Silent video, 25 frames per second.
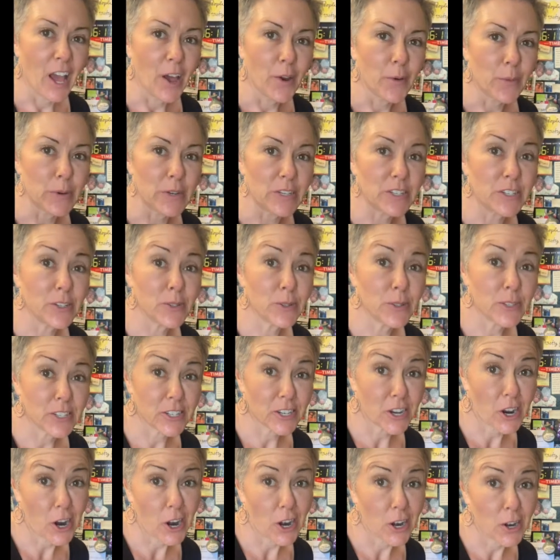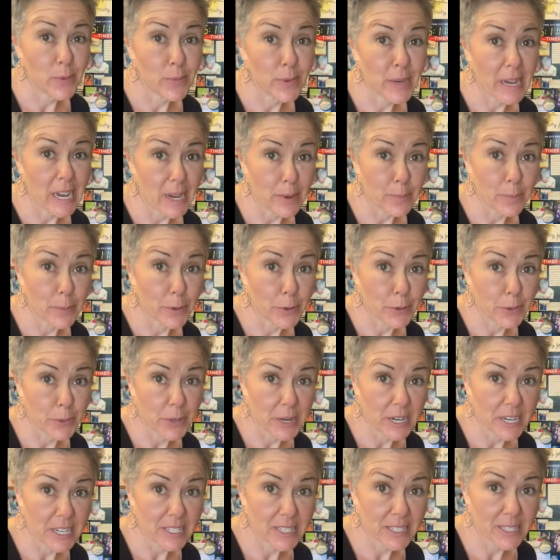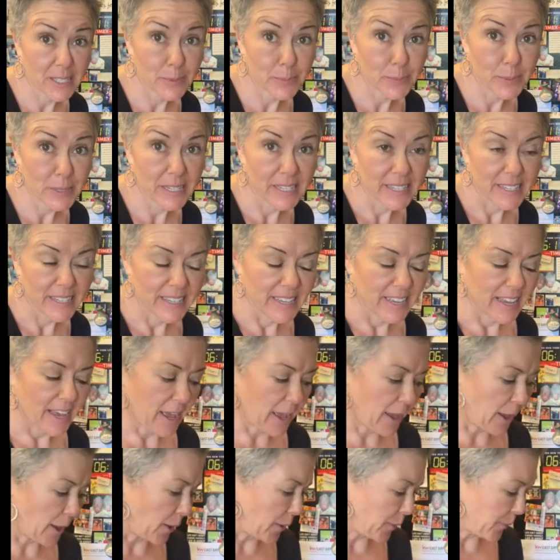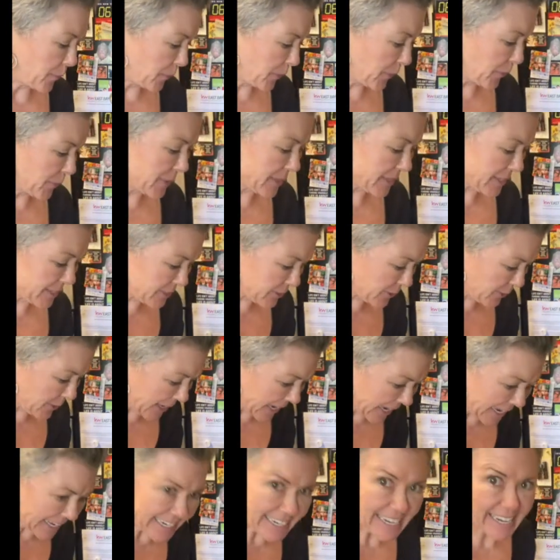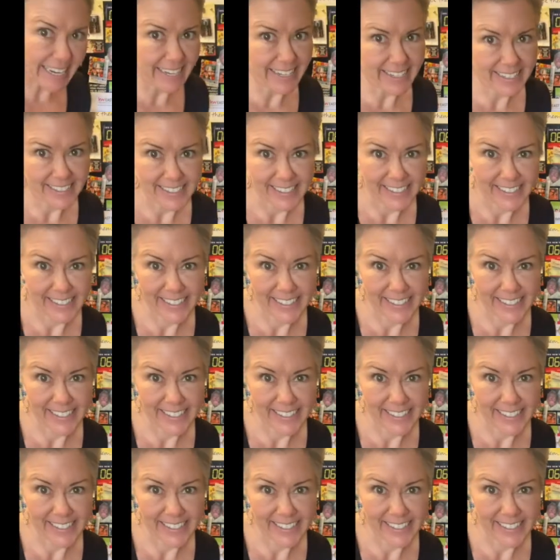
reduced carb apple crisp with zucchini.